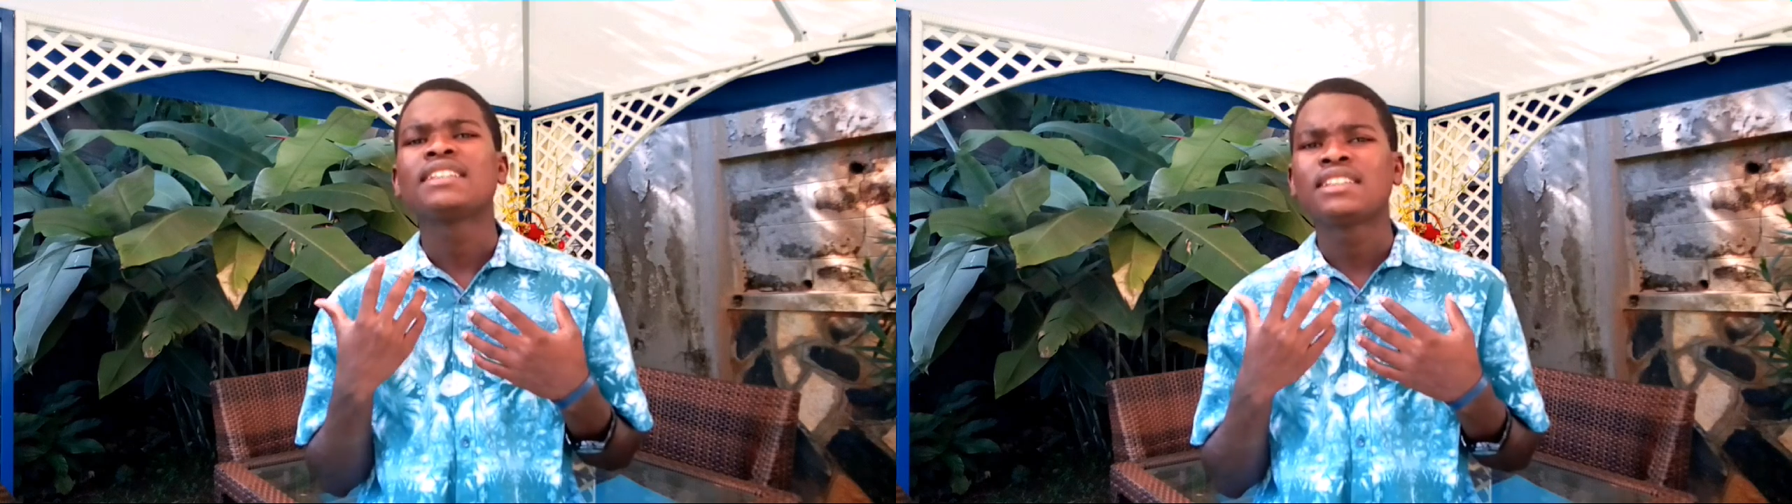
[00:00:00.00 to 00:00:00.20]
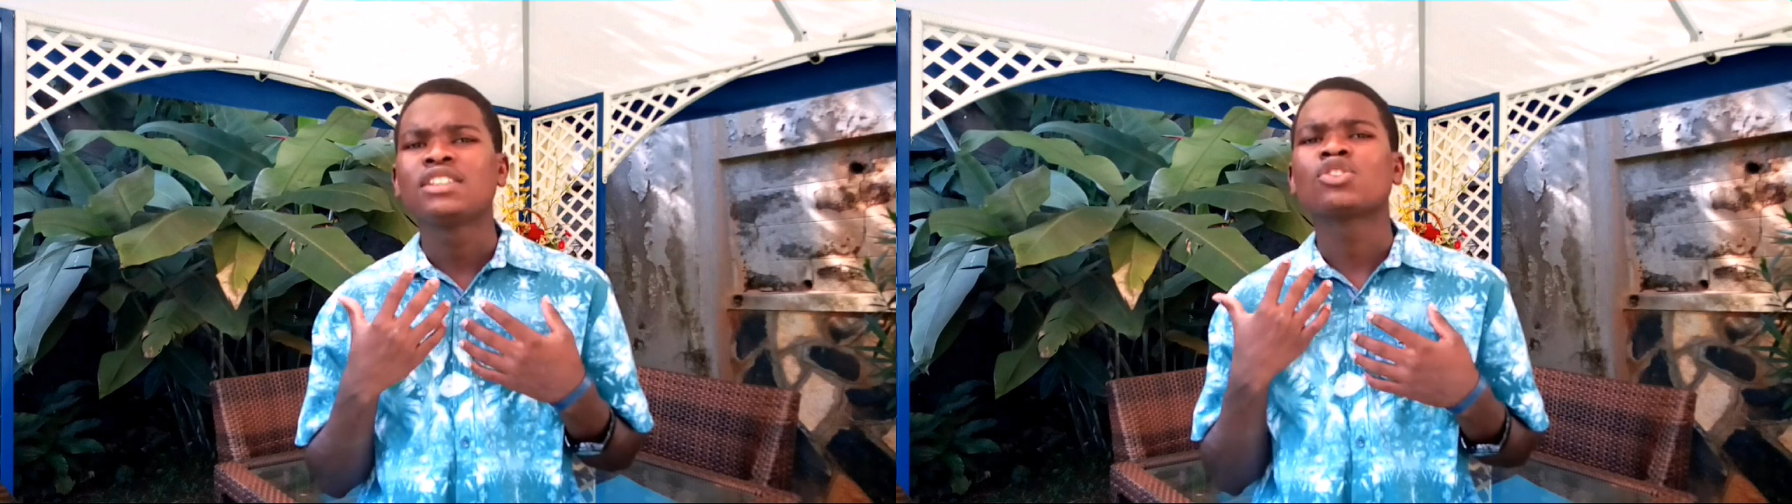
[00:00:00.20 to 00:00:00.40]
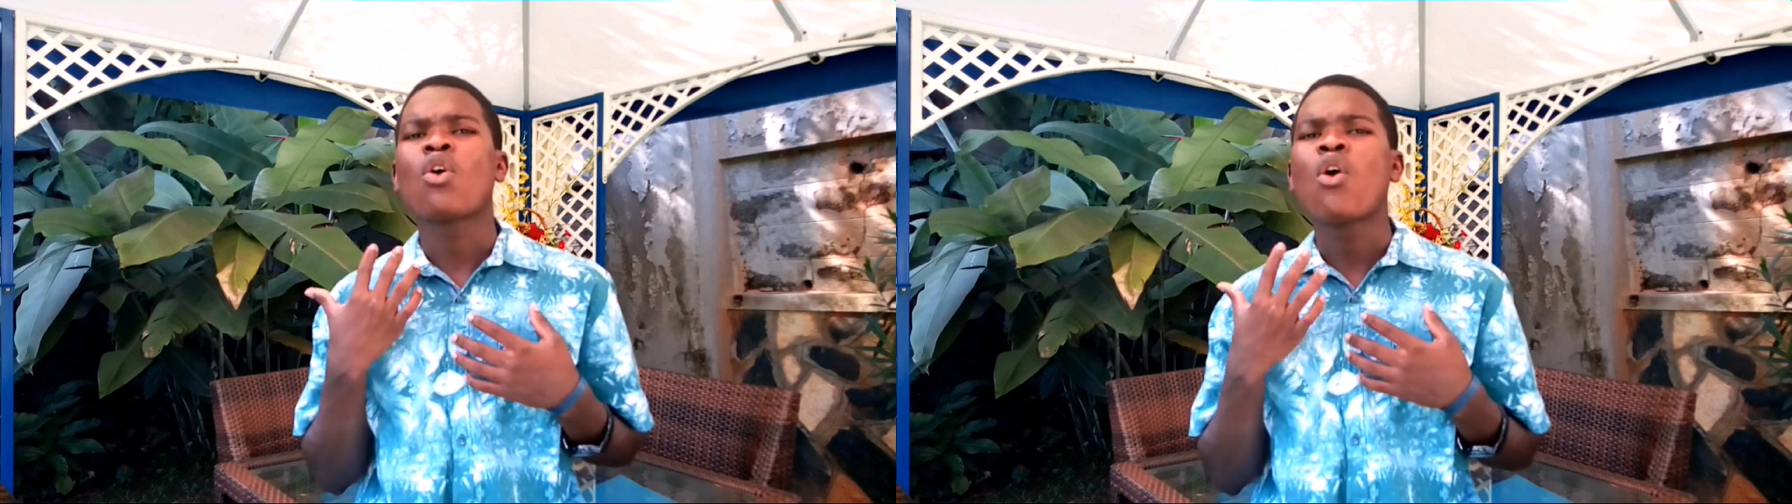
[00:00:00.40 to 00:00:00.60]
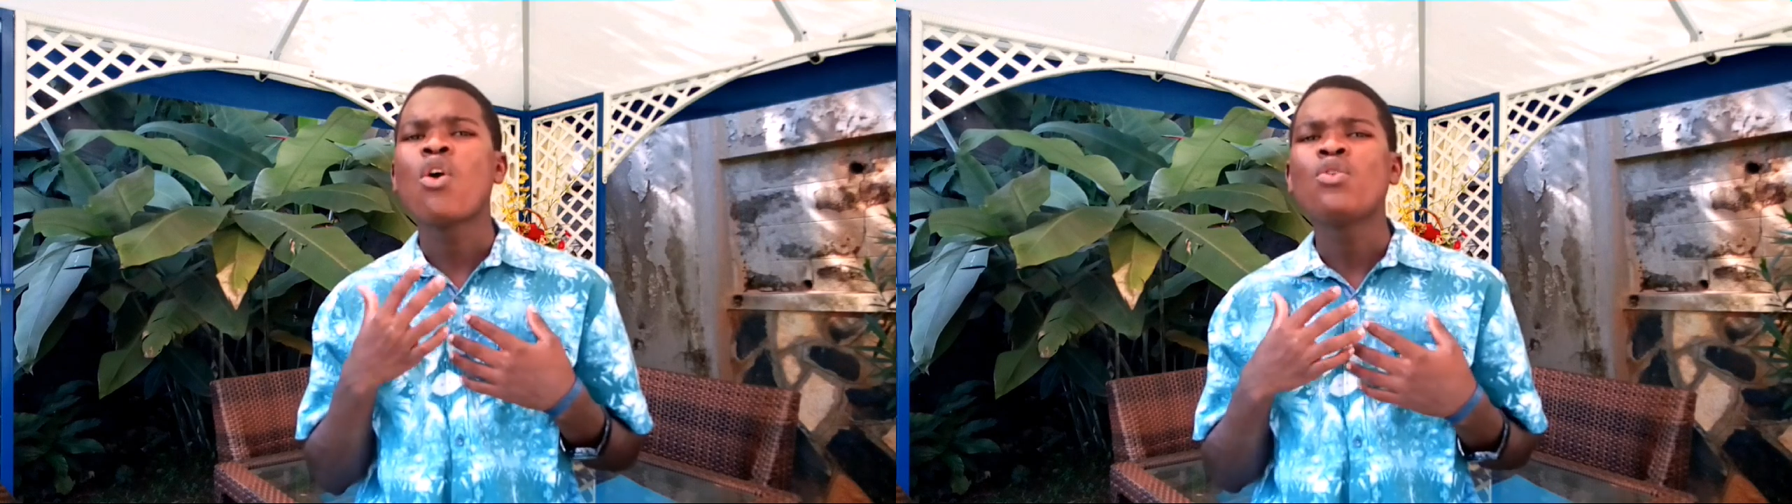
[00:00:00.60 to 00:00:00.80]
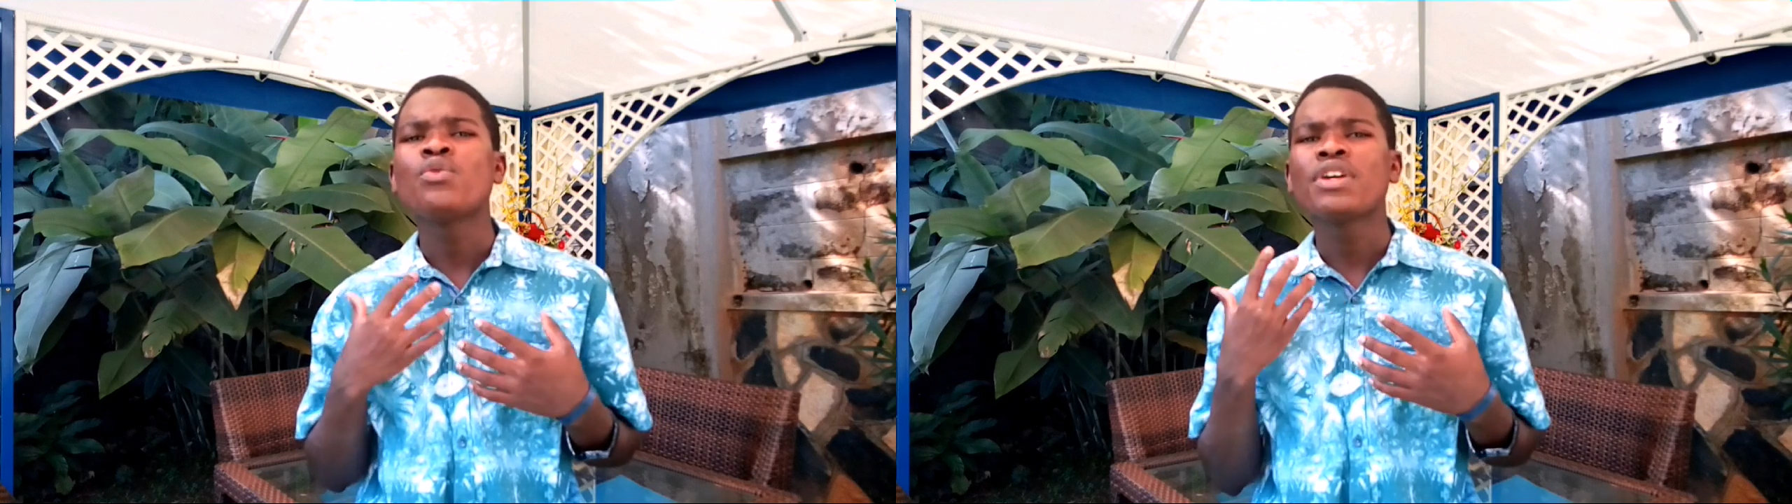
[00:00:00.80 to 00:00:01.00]
that it is
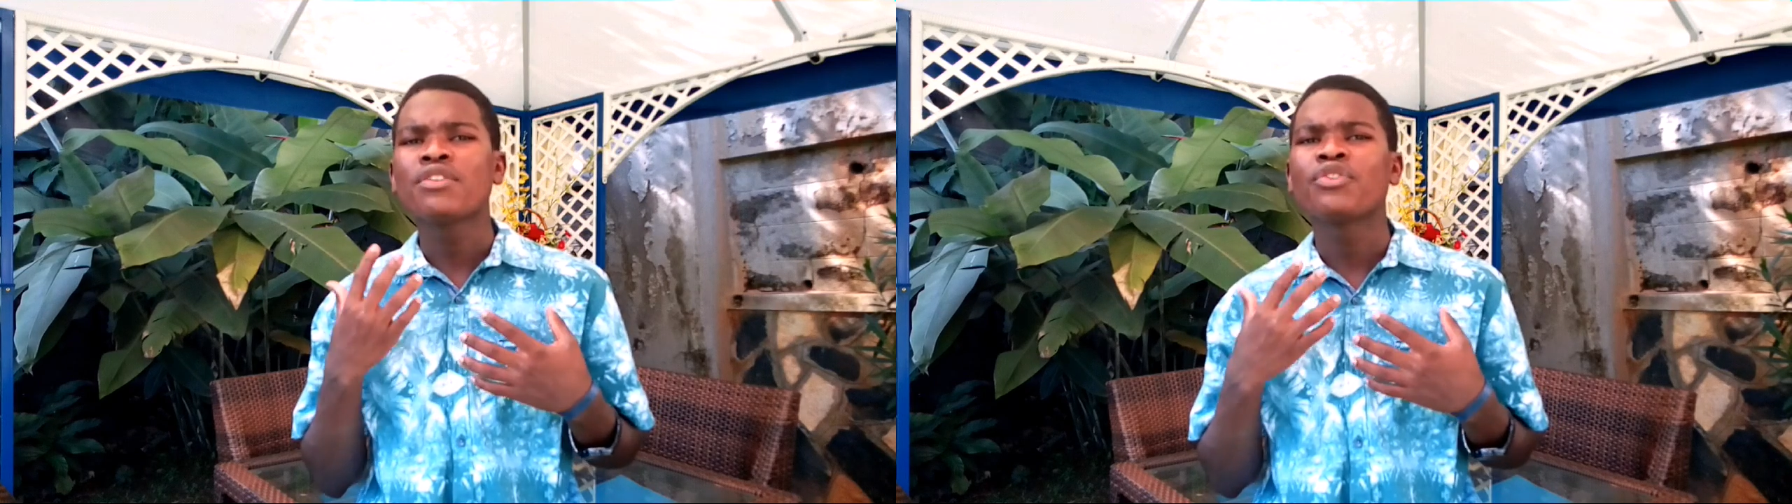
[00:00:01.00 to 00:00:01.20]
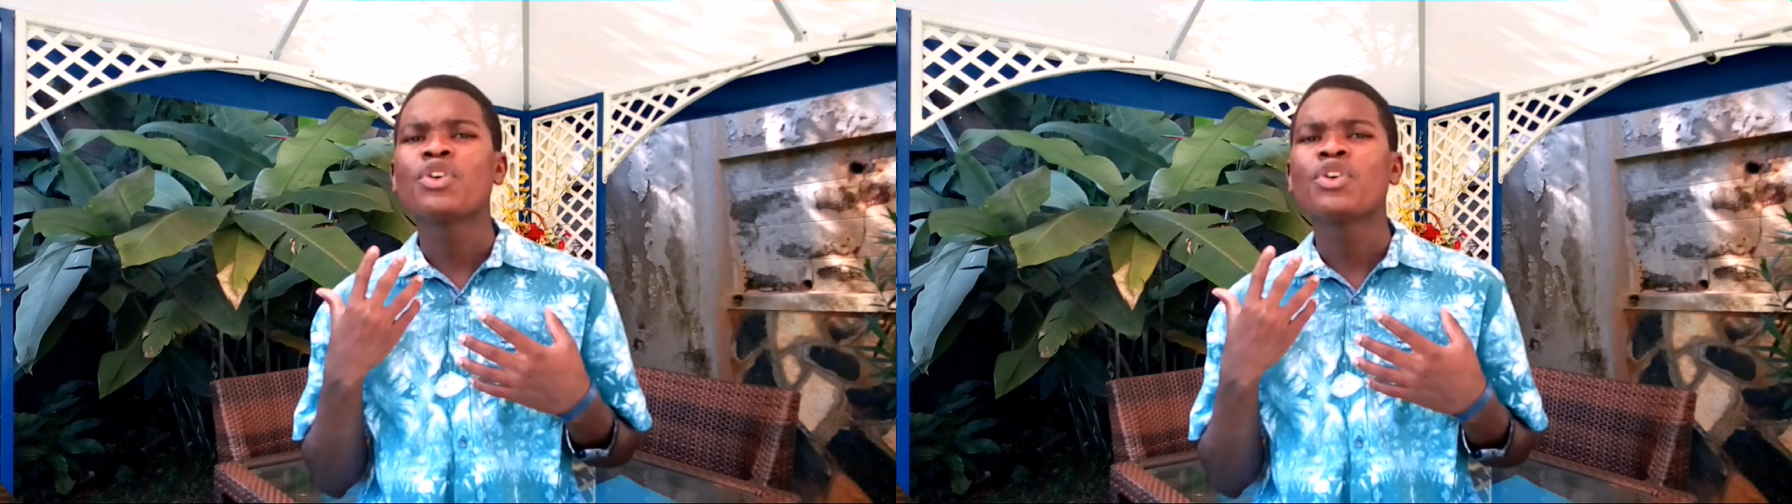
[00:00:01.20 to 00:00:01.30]
only